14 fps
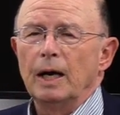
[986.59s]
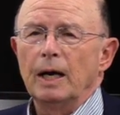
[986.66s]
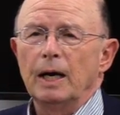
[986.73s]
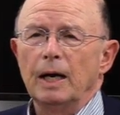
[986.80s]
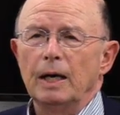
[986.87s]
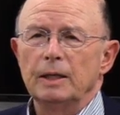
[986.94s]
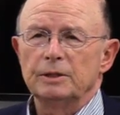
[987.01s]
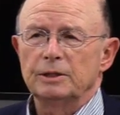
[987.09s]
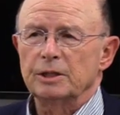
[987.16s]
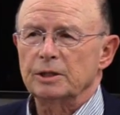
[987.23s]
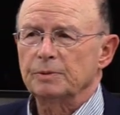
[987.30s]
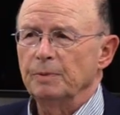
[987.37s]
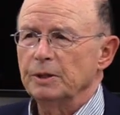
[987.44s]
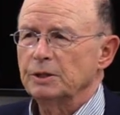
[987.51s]
uh,
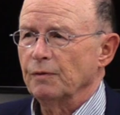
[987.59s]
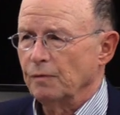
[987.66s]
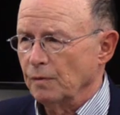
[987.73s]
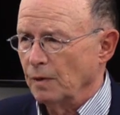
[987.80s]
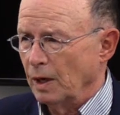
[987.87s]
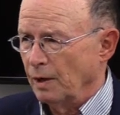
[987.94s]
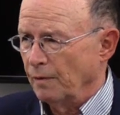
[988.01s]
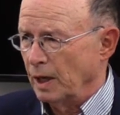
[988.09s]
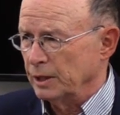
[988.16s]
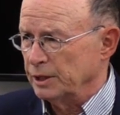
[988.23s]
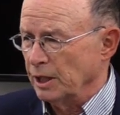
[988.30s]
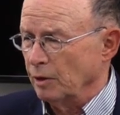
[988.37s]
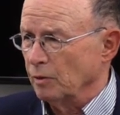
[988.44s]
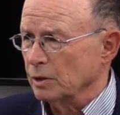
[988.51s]
six months of, of,
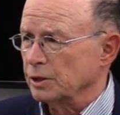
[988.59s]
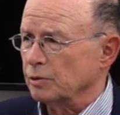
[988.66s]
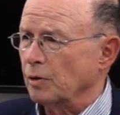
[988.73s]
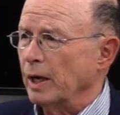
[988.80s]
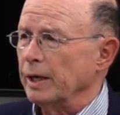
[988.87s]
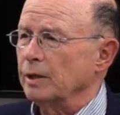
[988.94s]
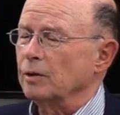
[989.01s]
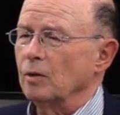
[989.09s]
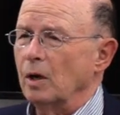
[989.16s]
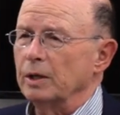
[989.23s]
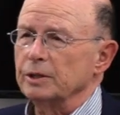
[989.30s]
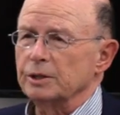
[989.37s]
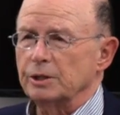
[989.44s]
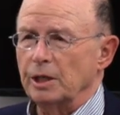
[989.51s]
a general strike, the
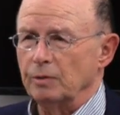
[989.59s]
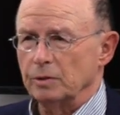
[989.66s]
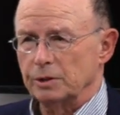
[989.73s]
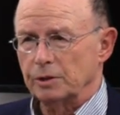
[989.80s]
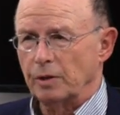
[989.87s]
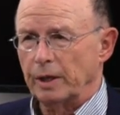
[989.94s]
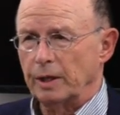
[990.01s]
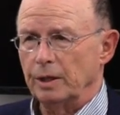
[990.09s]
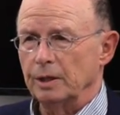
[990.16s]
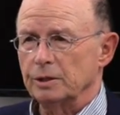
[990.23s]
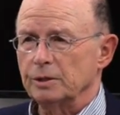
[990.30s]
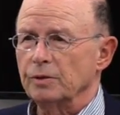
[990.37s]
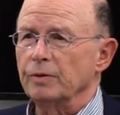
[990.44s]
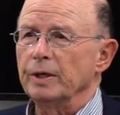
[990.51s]
longest general strike in
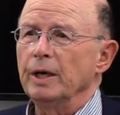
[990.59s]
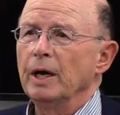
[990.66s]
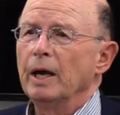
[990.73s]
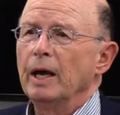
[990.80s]
history,